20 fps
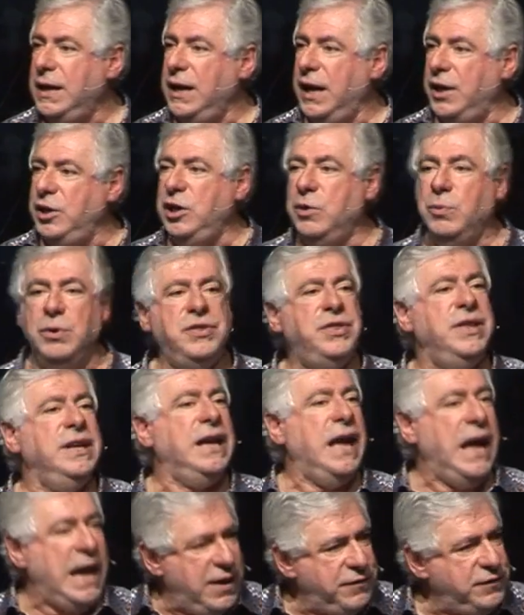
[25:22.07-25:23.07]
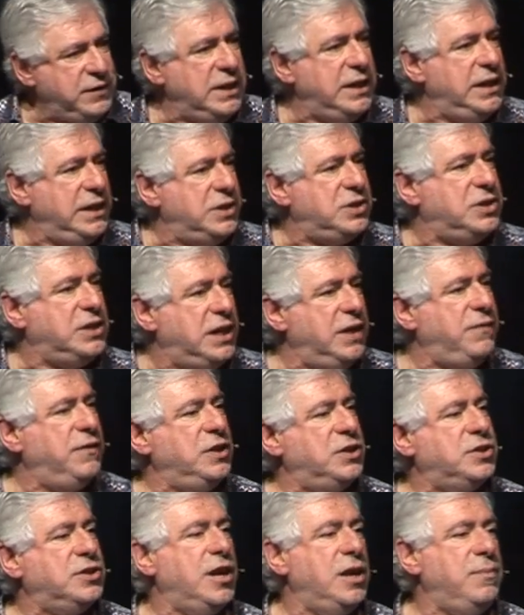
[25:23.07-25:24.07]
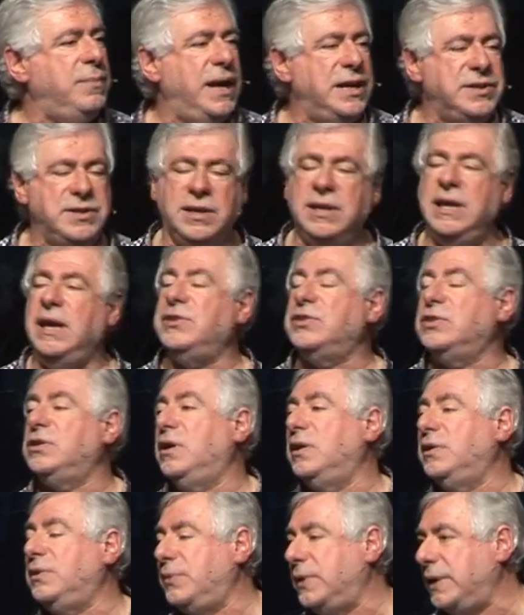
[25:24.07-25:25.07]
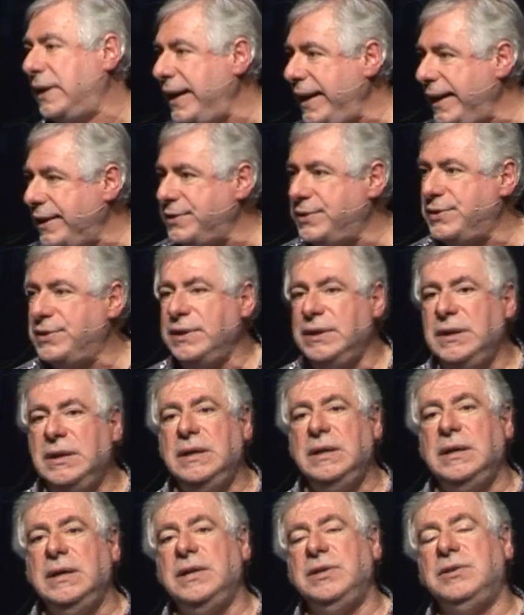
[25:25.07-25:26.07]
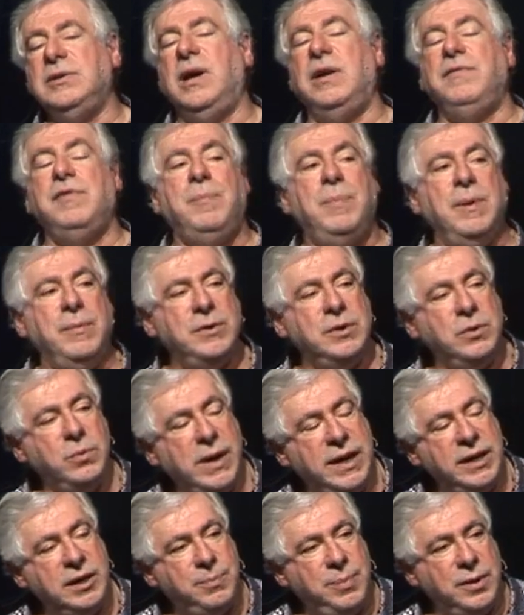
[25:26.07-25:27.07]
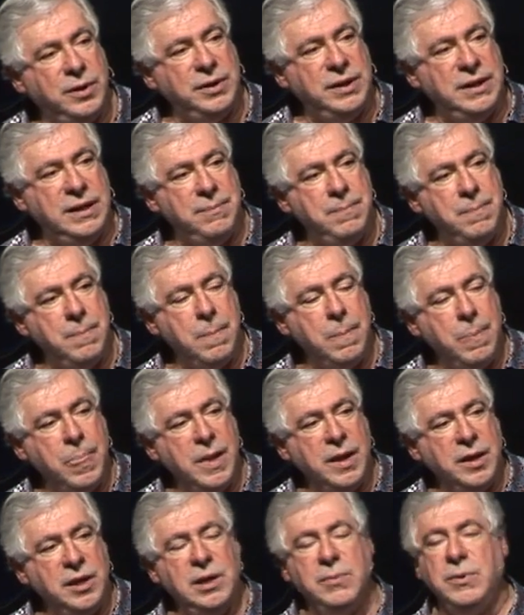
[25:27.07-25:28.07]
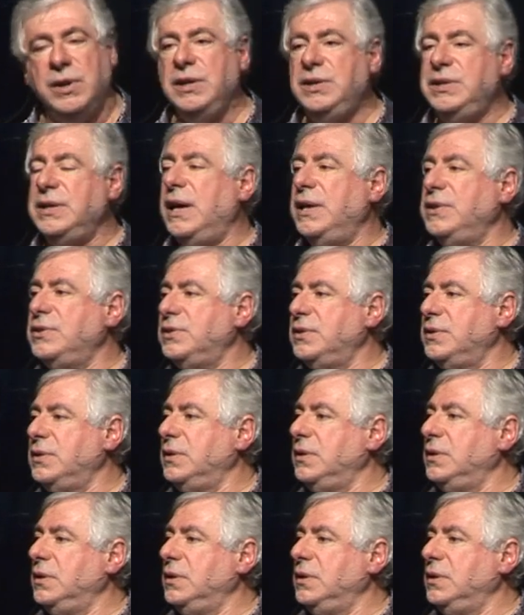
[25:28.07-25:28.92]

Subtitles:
And you would think after he has given so much that now it's time to relax and time for people to wait upon him. You know what he does?